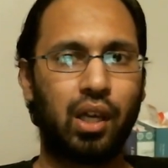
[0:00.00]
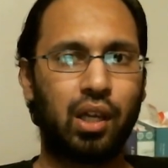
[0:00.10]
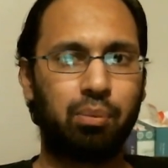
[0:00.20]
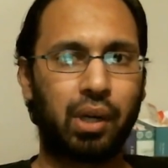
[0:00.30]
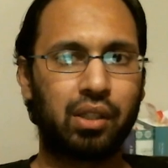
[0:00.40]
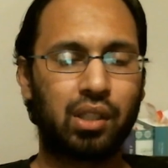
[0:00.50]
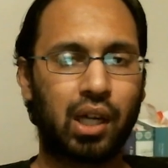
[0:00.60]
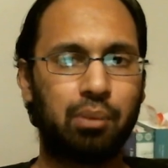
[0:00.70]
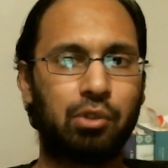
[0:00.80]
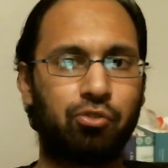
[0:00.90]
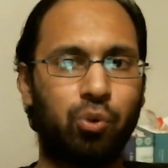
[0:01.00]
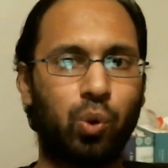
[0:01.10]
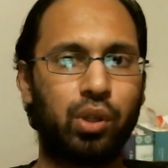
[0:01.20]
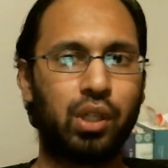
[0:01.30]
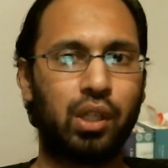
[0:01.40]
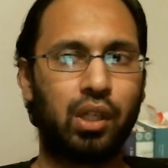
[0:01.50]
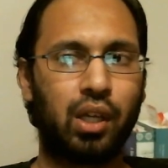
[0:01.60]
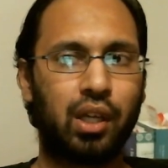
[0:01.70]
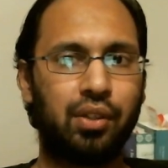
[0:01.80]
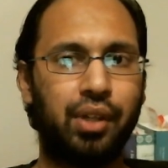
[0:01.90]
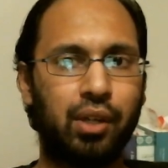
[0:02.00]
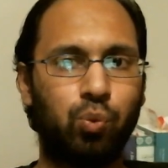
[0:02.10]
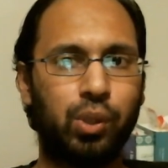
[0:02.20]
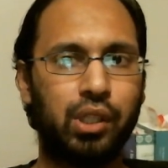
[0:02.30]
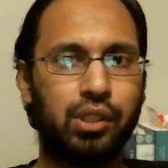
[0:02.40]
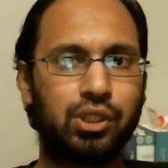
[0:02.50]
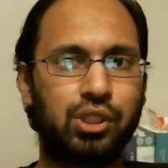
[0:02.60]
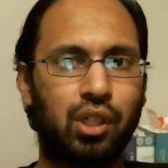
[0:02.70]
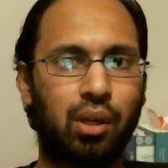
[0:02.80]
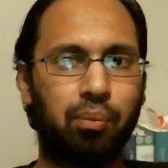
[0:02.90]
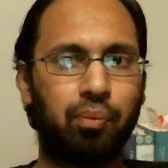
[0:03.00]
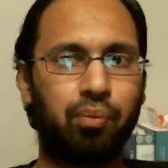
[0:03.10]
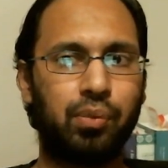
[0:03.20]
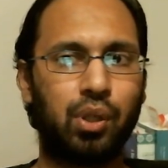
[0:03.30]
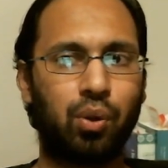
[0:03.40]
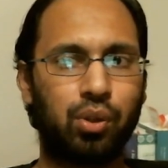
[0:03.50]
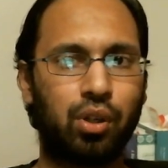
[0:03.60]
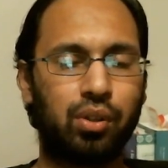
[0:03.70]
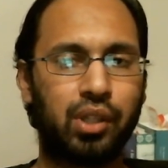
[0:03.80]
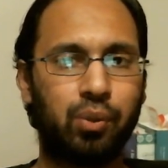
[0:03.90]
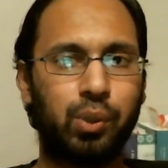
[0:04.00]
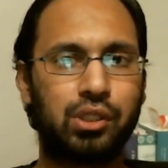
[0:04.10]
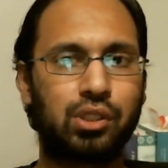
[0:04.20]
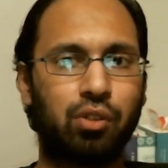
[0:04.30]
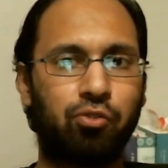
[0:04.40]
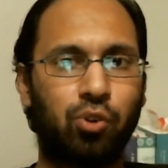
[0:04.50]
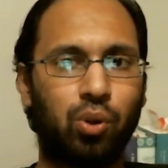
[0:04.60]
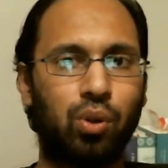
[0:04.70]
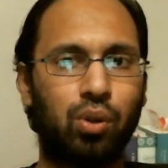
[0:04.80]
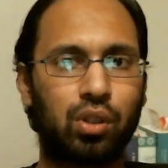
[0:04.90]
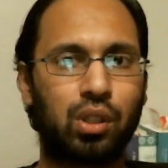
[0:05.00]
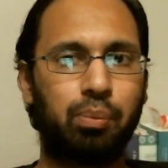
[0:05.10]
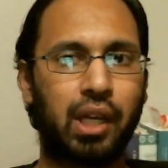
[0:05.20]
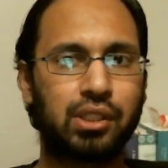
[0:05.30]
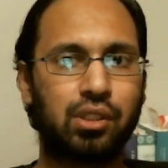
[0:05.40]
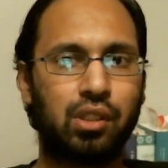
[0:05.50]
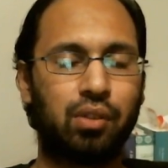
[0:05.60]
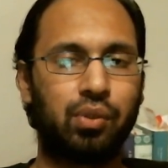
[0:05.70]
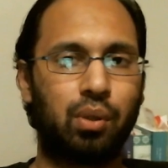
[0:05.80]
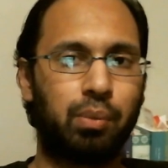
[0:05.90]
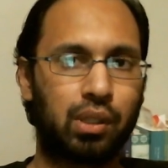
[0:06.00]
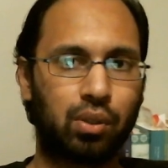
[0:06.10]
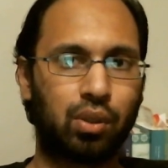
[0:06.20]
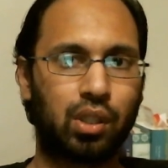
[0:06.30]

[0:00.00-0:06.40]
and by the time of 40, they reach the full capacity of their mental